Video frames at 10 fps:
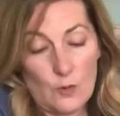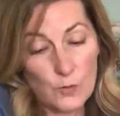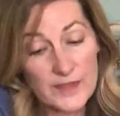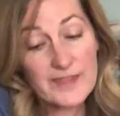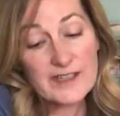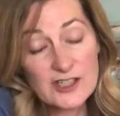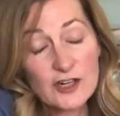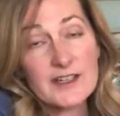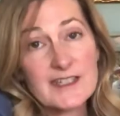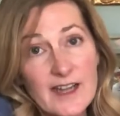When they
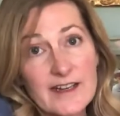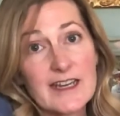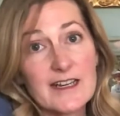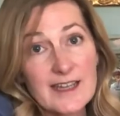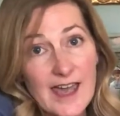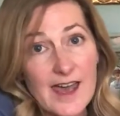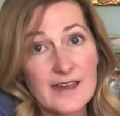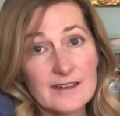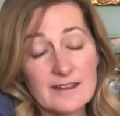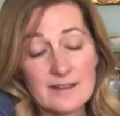start sucking
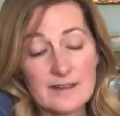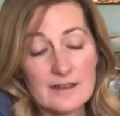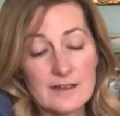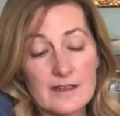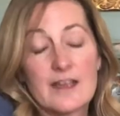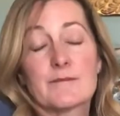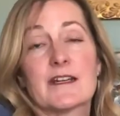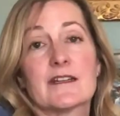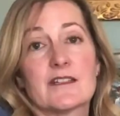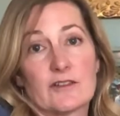again, I'm
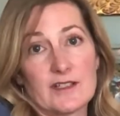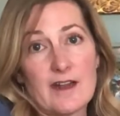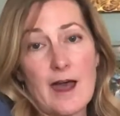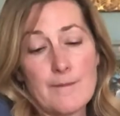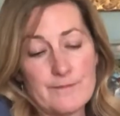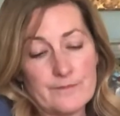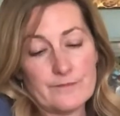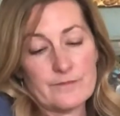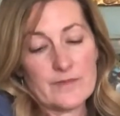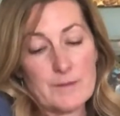going to tilt it up.
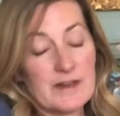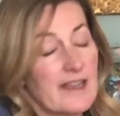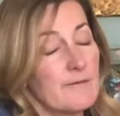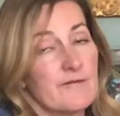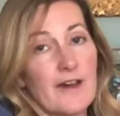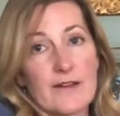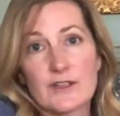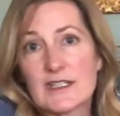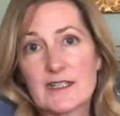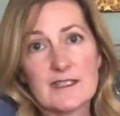I'm going to give them 5 or
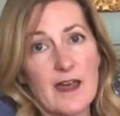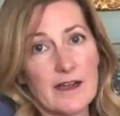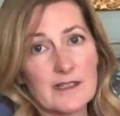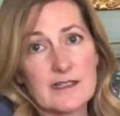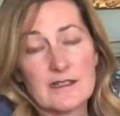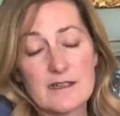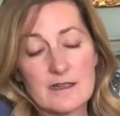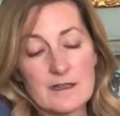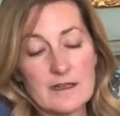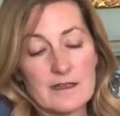6 sucks,
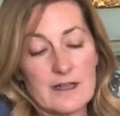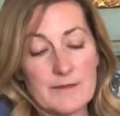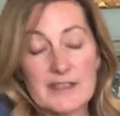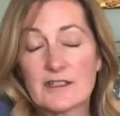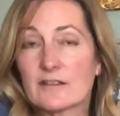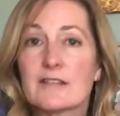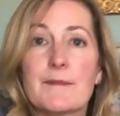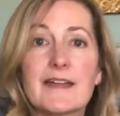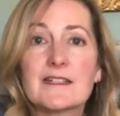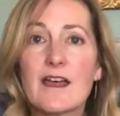and I'm going to tilt it
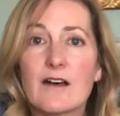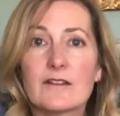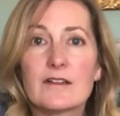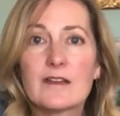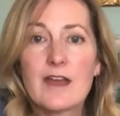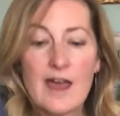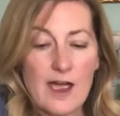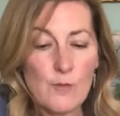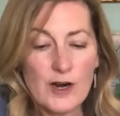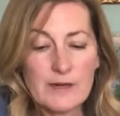back down.
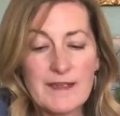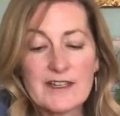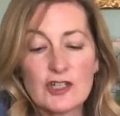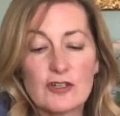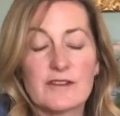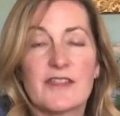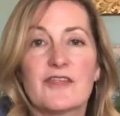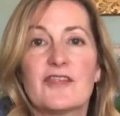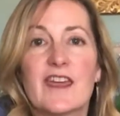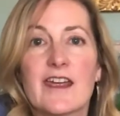I want to make sure that
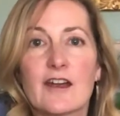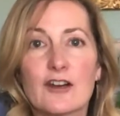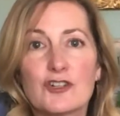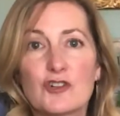they're